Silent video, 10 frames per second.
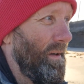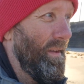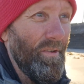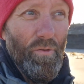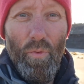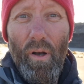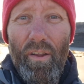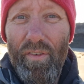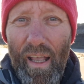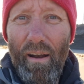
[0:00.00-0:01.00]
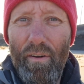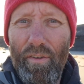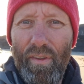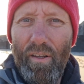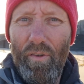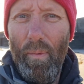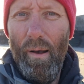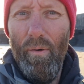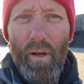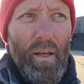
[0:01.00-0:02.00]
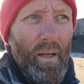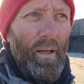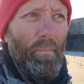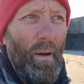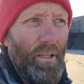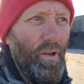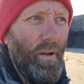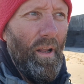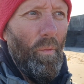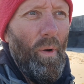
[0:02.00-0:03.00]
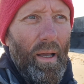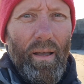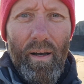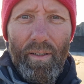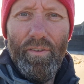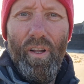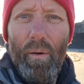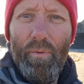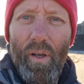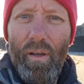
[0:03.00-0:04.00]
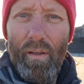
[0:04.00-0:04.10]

this is one of the scariest things about my journey and why I stopped,